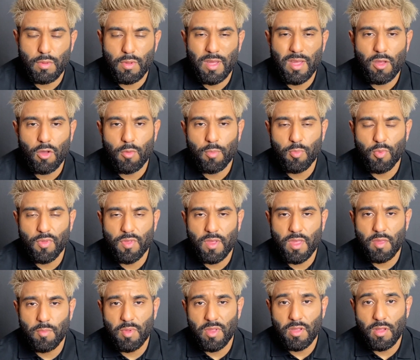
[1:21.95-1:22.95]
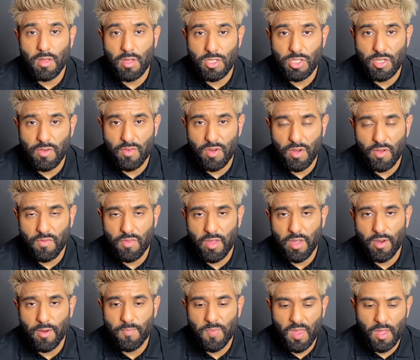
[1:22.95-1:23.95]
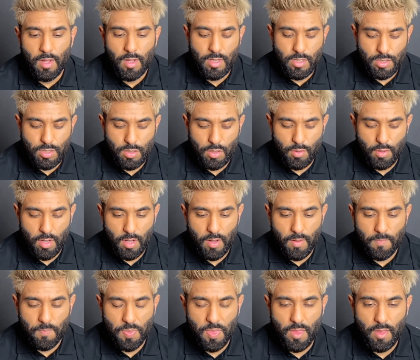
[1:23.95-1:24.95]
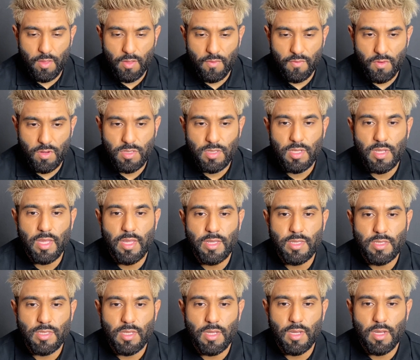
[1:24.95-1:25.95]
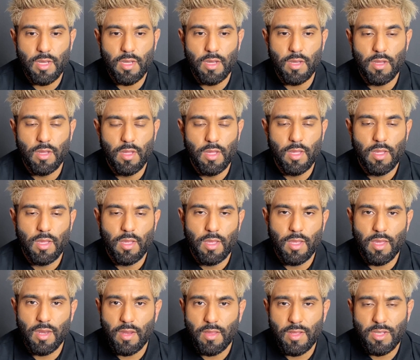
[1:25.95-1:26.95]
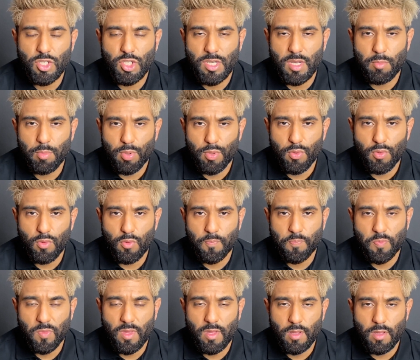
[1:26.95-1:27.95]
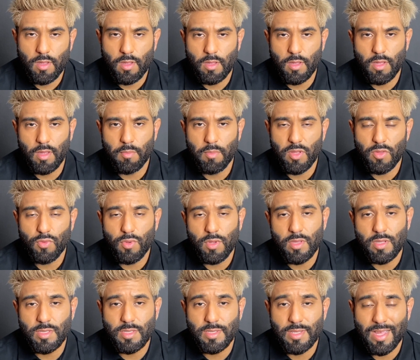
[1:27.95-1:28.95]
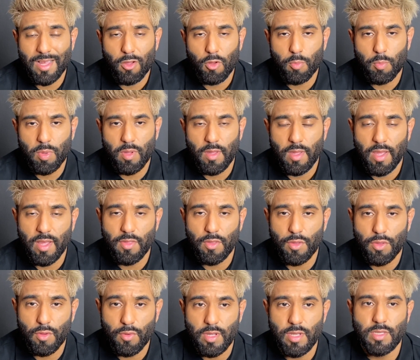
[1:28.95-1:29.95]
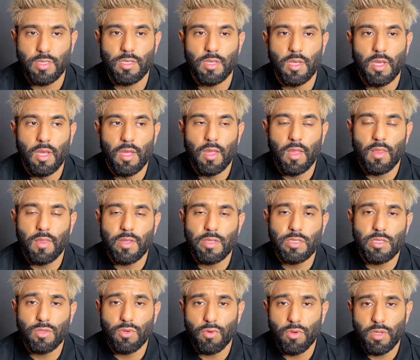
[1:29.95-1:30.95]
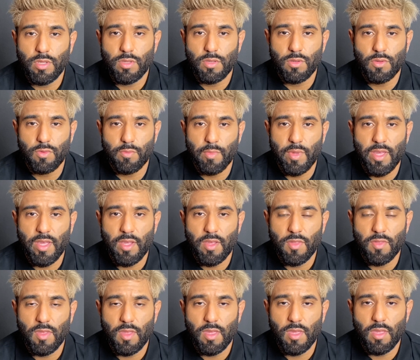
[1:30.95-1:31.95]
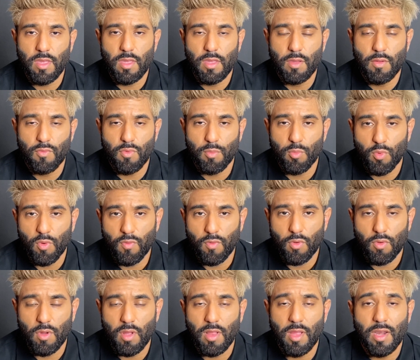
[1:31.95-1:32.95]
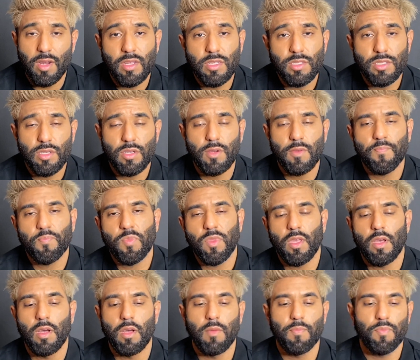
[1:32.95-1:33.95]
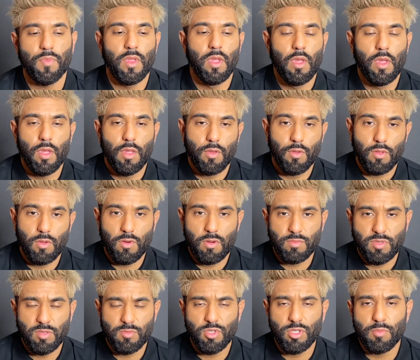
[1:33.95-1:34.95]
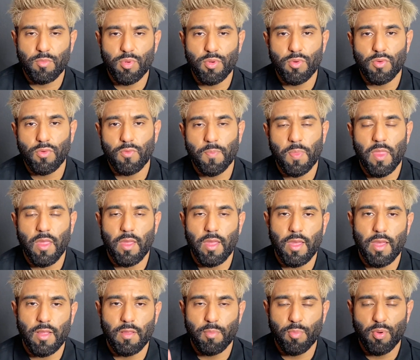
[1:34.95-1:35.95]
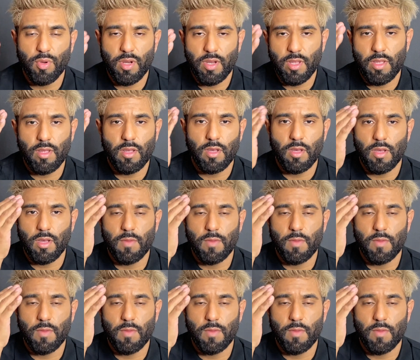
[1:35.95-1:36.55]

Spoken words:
help with keeping the longevity of the hair. So first thing is getting that shampoo in between the scalp and the unit. This is going to make the removal a lot easier. You're gonna grab some shampoo and put it